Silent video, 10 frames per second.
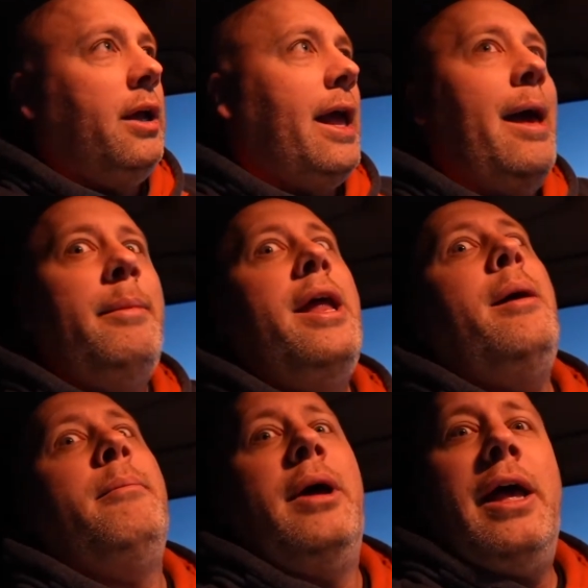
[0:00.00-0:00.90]

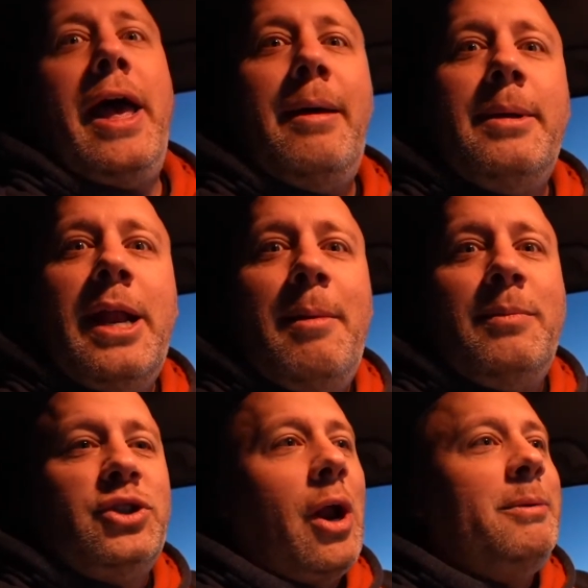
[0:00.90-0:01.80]
Eminem.
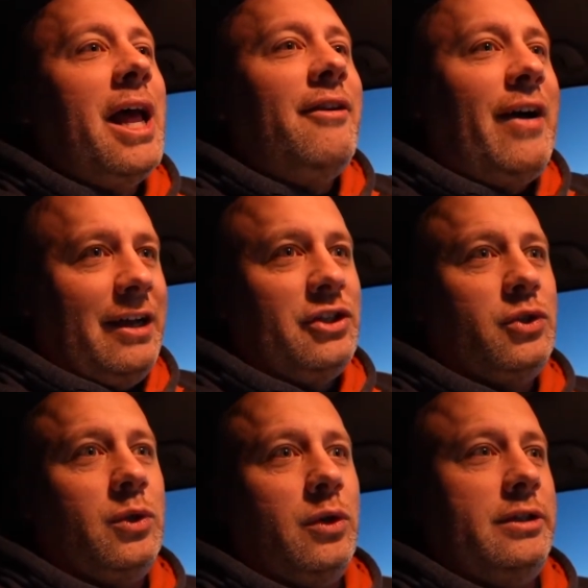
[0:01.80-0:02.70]
Eminem dropped out of high
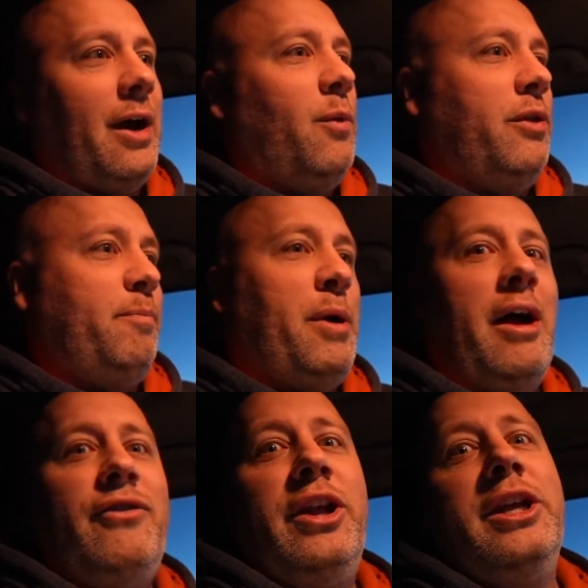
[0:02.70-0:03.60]
school, dealt with
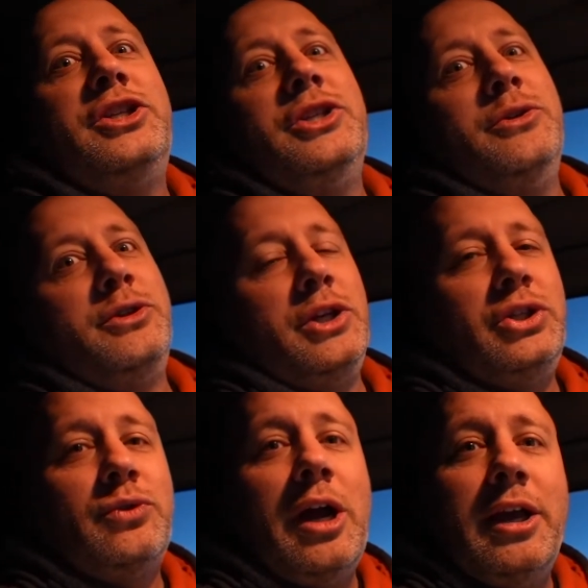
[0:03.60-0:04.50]
poverty issues and
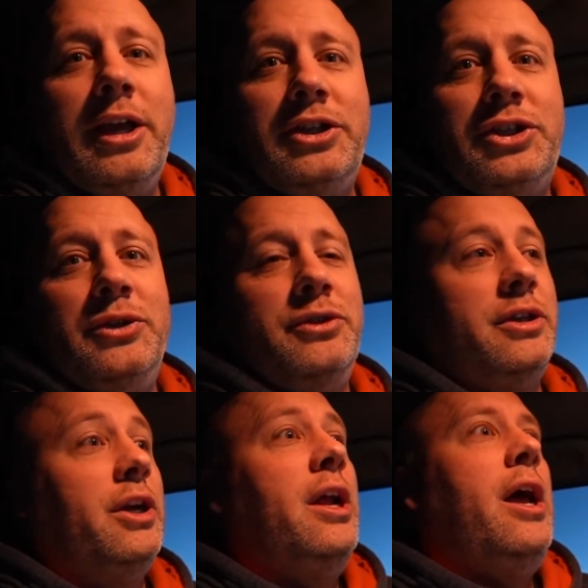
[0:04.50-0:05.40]
drug issues,
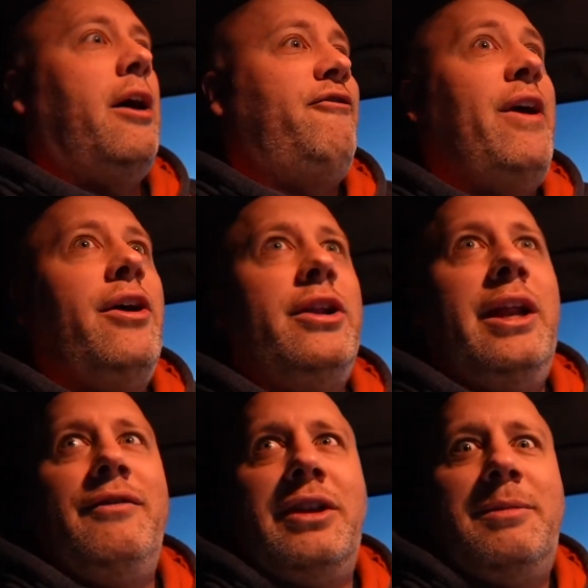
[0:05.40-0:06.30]
and failed at
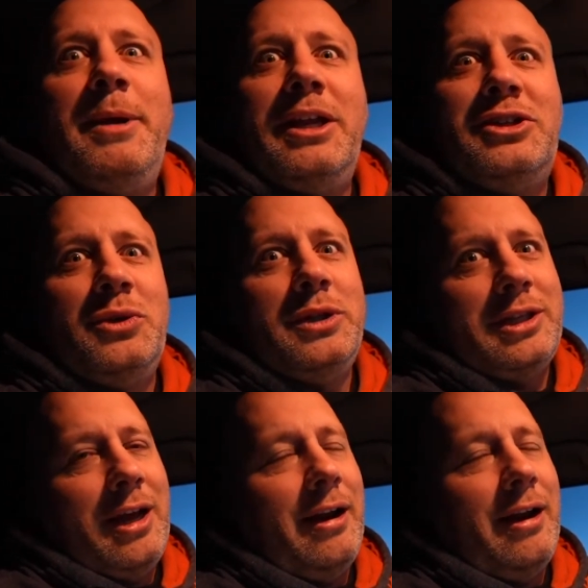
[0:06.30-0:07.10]
even committing suicide.